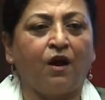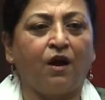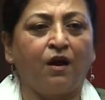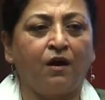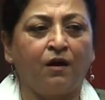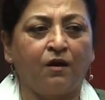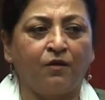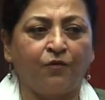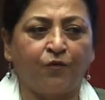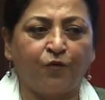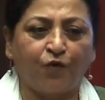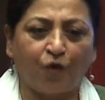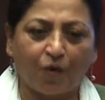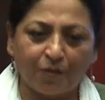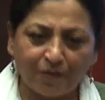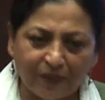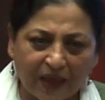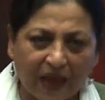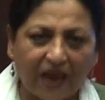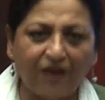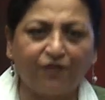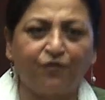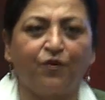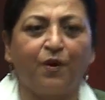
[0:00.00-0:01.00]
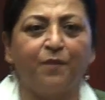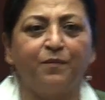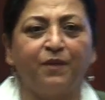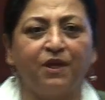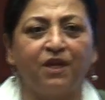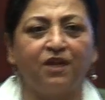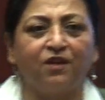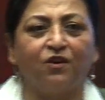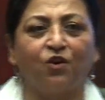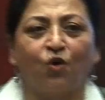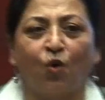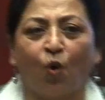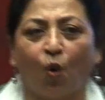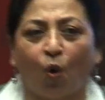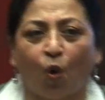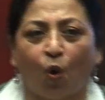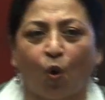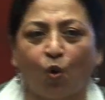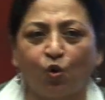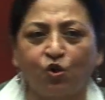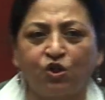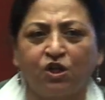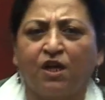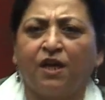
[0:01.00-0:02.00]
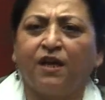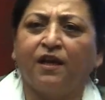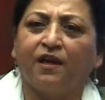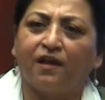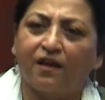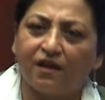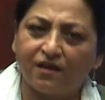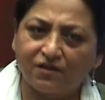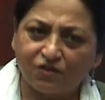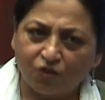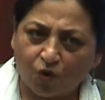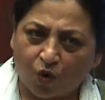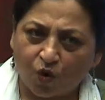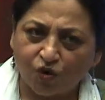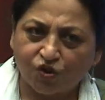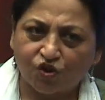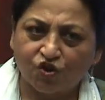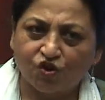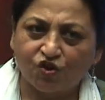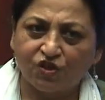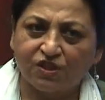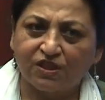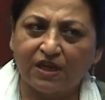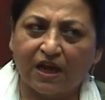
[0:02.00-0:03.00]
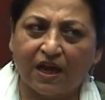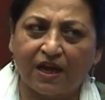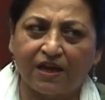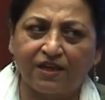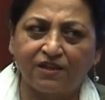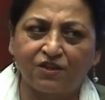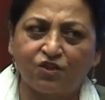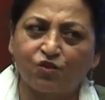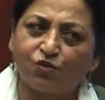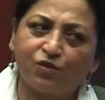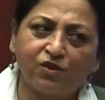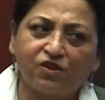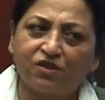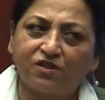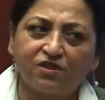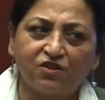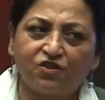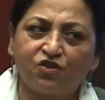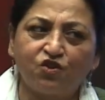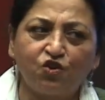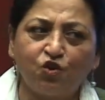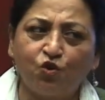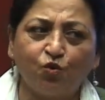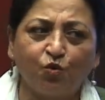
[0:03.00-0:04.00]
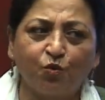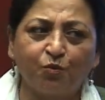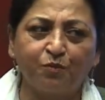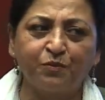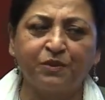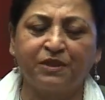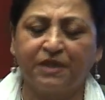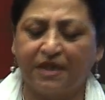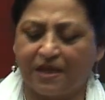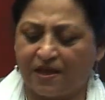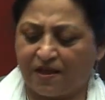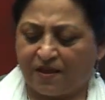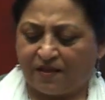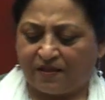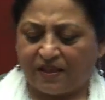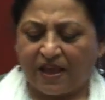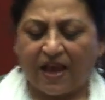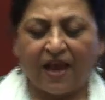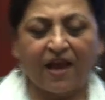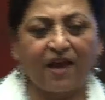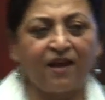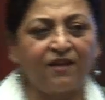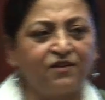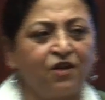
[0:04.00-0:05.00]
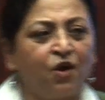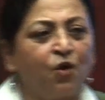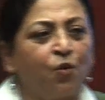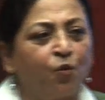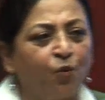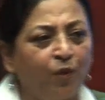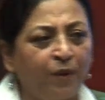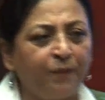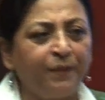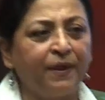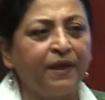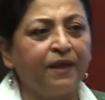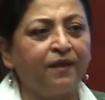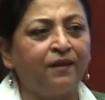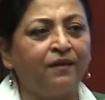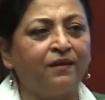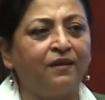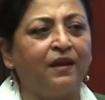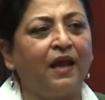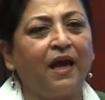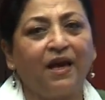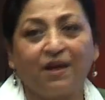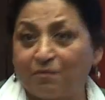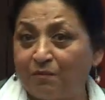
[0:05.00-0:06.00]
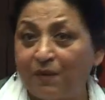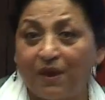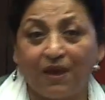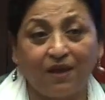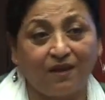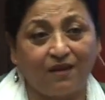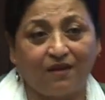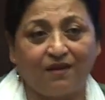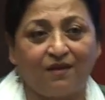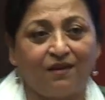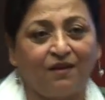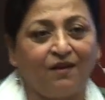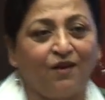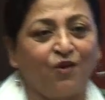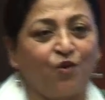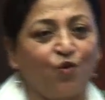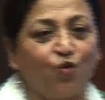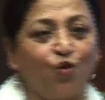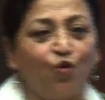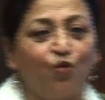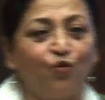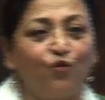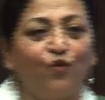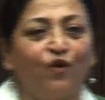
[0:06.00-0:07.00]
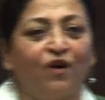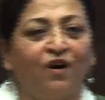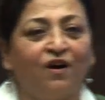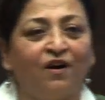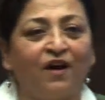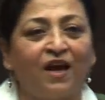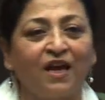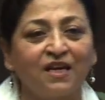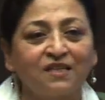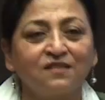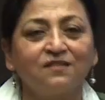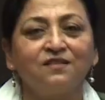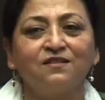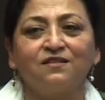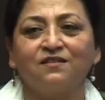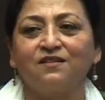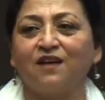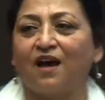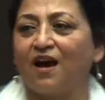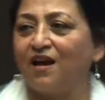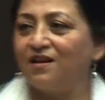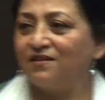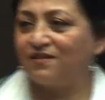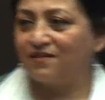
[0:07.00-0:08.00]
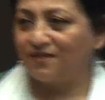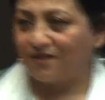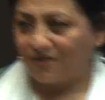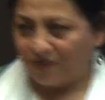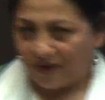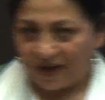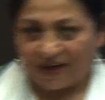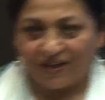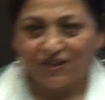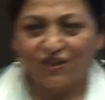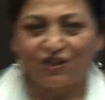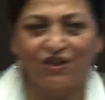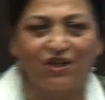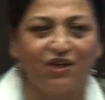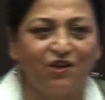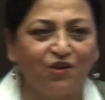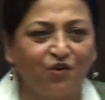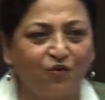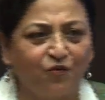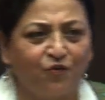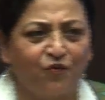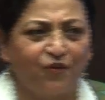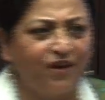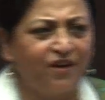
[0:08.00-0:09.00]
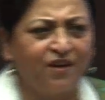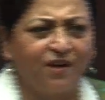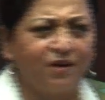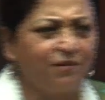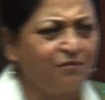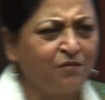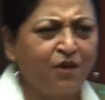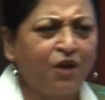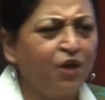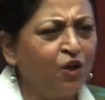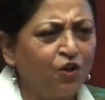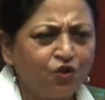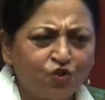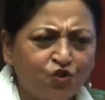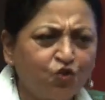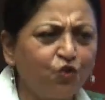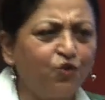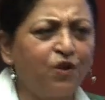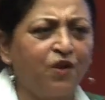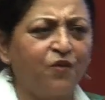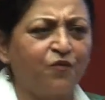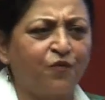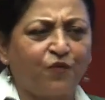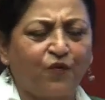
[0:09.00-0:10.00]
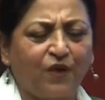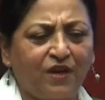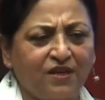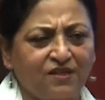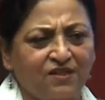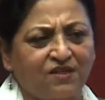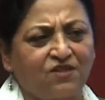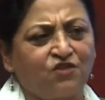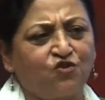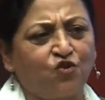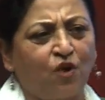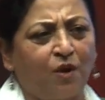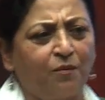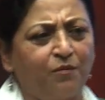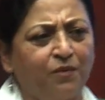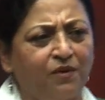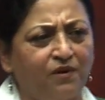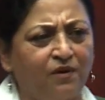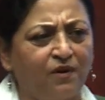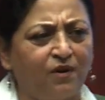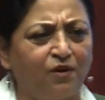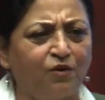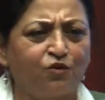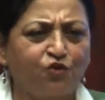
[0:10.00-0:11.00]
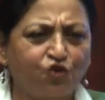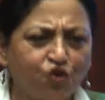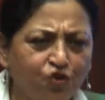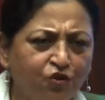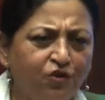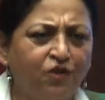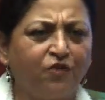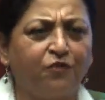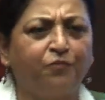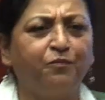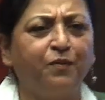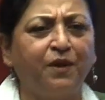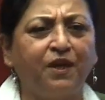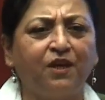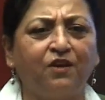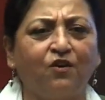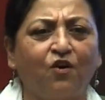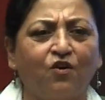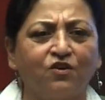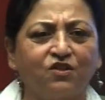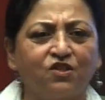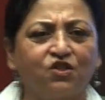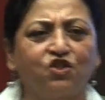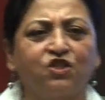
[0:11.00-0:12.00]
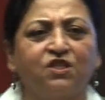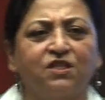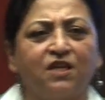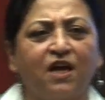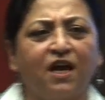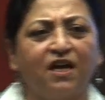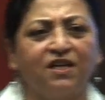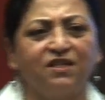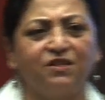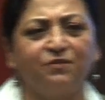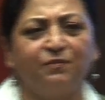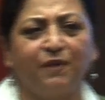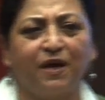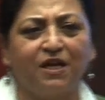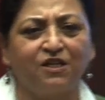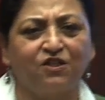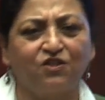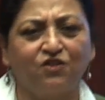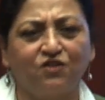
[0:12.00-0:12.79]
from that feminine code is ostracized. So it's assumed that women like me who've exercised a great deal of freedom should have faced trouble, should have been ostracized by